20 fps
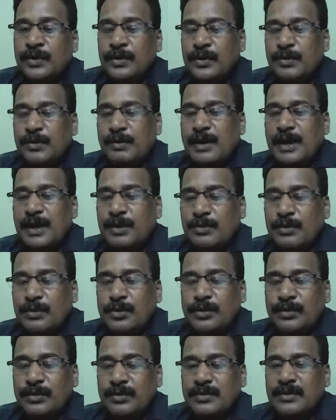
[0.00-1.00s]
12
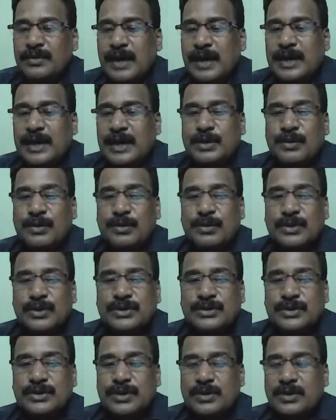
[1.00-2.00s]
noon, I will
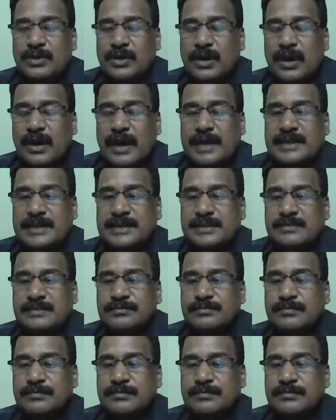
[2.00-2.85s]
close the class.